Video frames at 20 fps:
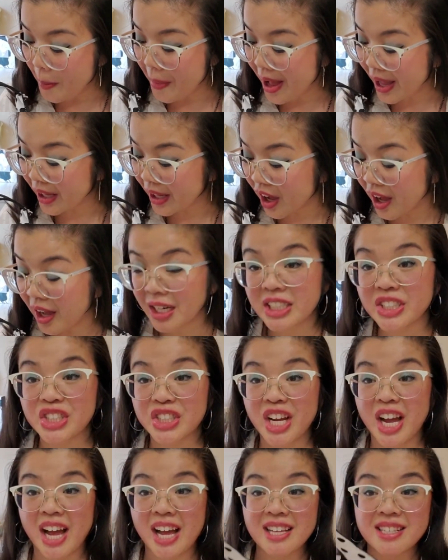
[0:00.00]
my gosh,
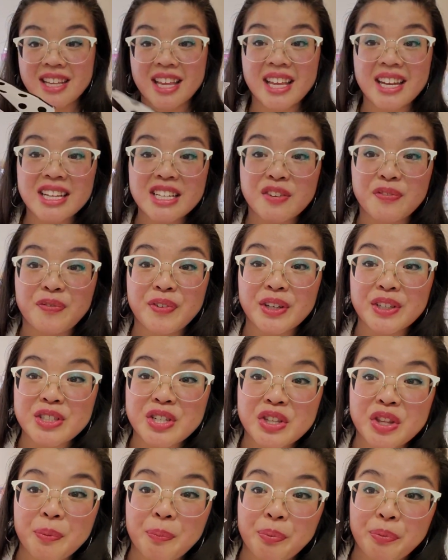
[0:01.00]
guys. It is filled
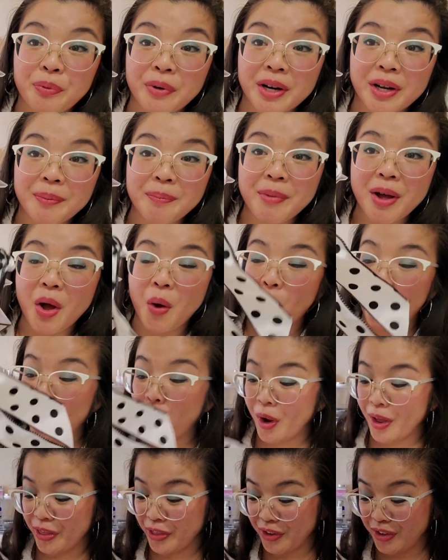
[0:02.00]
to the brim
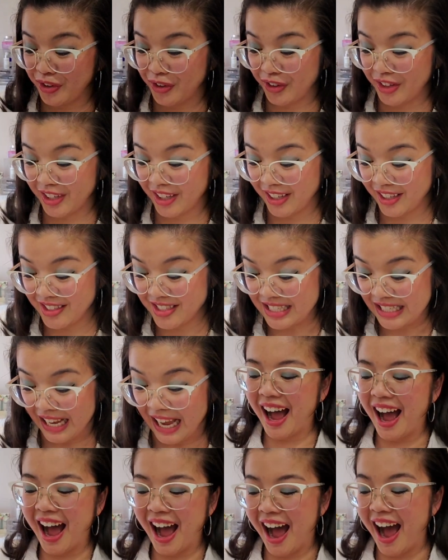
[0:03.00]
with goodies.
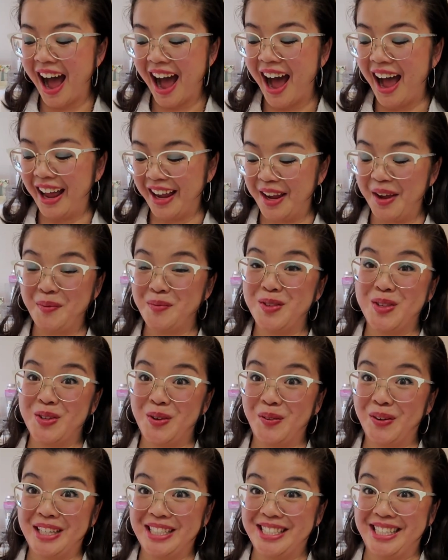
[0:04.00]
I am so
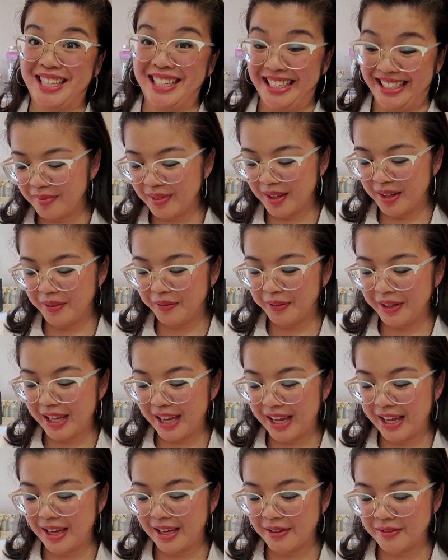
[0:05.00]
excited. We
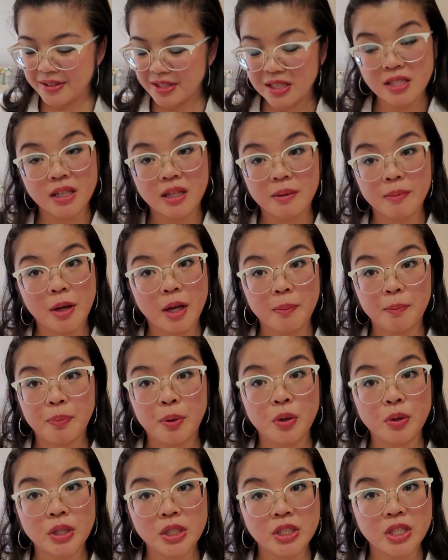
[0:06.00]
have some
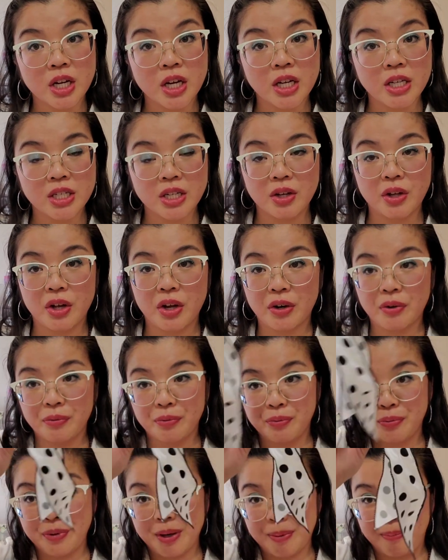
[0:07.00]
polka dot uh,
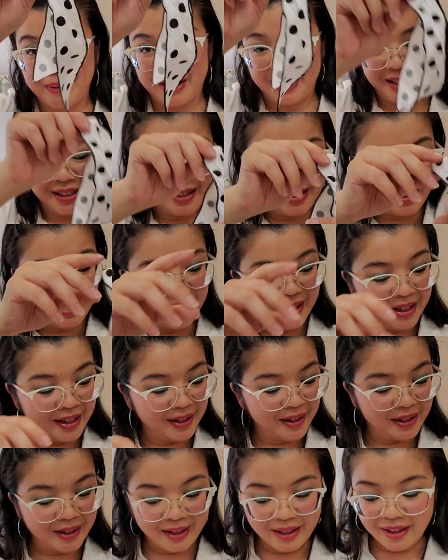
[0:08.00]
ribbon.
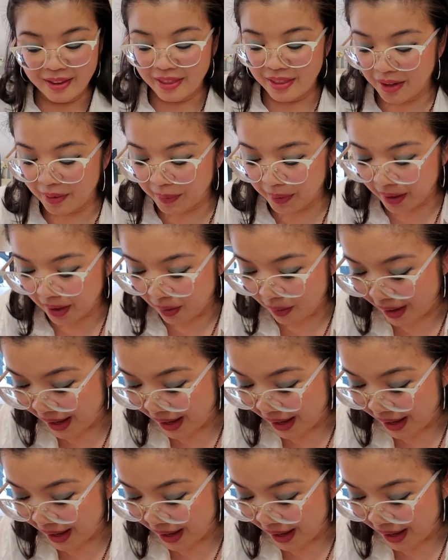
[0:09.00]
There we go.